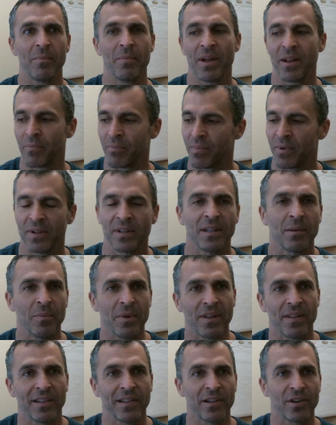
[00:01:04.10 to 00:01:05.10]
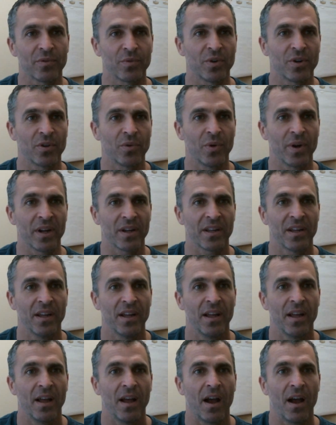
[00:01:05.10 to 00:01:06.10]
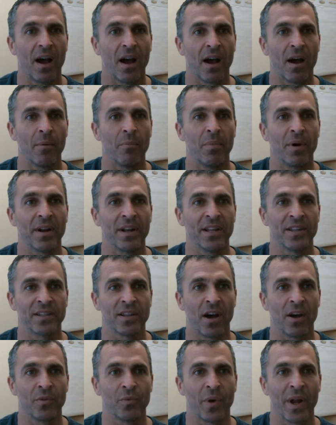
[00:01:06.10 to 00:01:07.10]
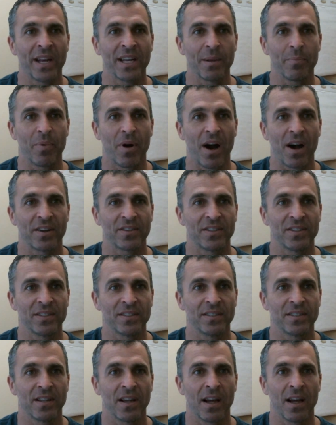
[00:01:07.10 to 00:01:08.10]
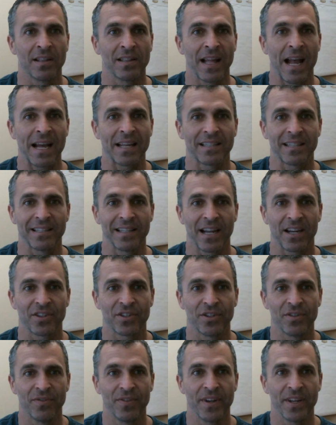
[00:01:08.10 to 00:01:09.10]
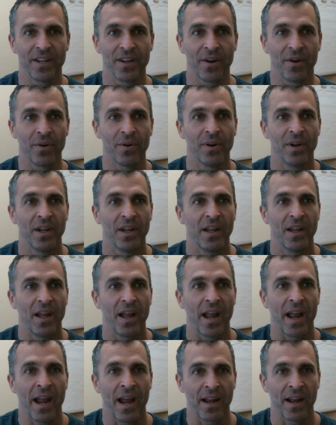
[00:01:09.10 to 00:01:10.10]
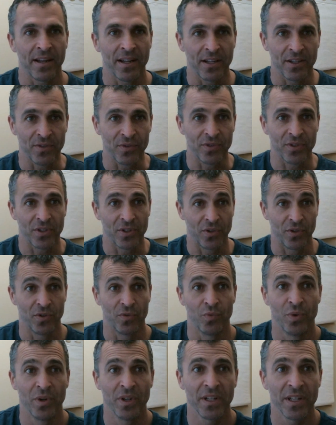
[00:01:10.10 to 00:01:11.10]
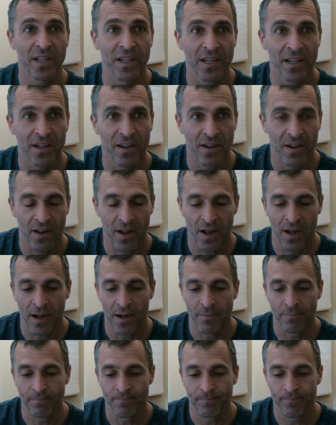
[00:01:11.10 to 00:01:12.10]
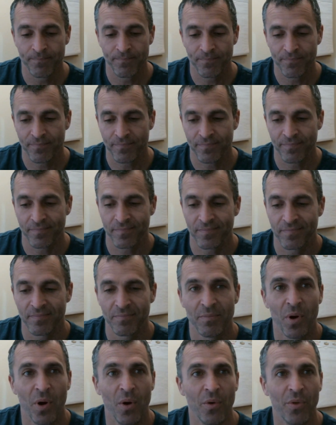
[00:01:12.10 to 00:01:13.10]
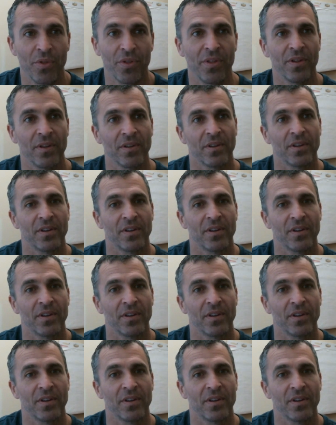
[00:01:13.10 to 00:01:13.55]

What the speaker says: have been. Let me look real quick. But it's on Randy Posh's last lecture video, and it's really both